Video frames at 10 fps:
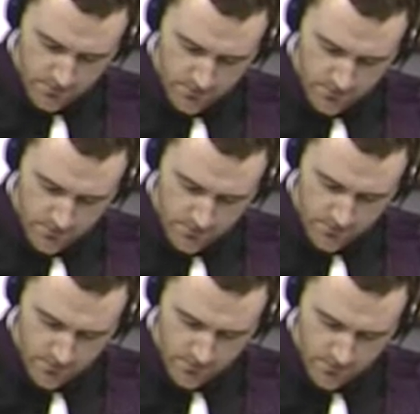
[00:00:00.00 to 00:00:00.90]

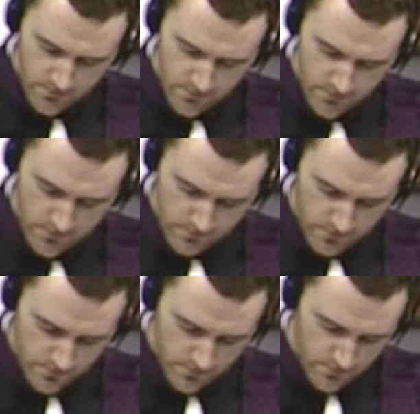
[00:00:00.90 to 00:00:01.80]

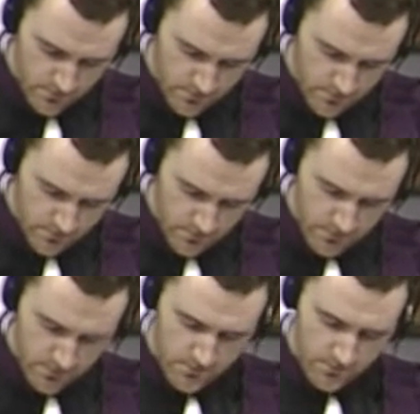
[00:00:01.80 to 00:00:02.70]

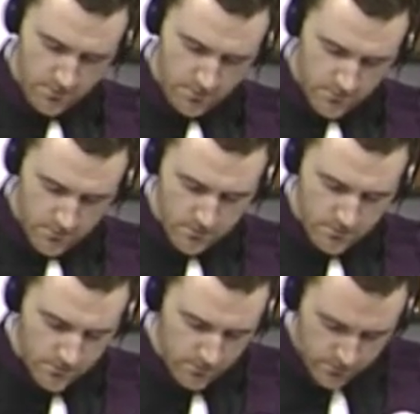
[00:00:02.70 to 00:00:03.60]

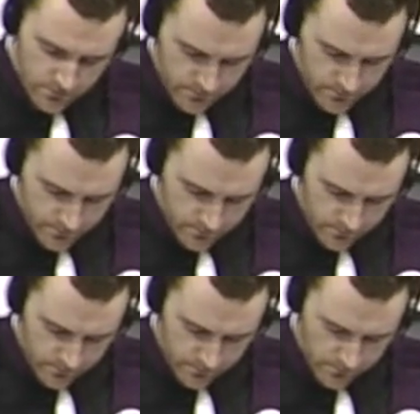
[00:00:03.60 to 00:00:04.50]

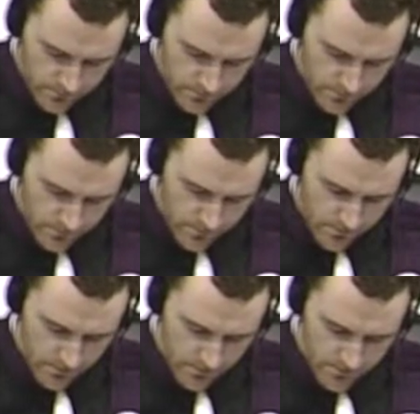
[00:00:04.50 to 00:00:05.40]

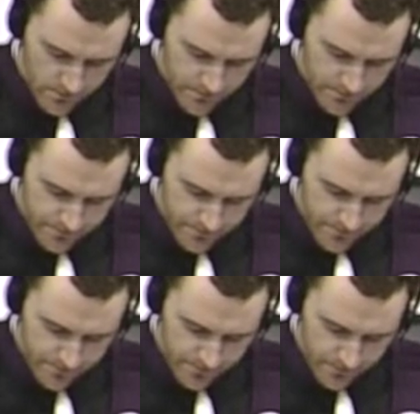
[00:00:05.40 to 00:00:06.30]

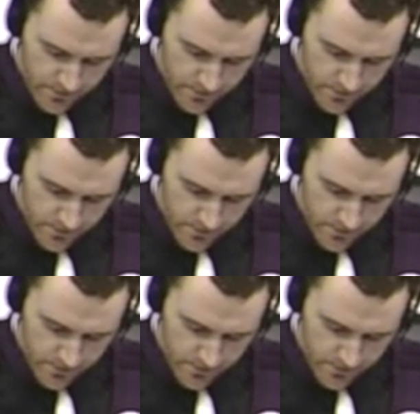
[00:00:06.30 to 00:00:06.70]
[no speech]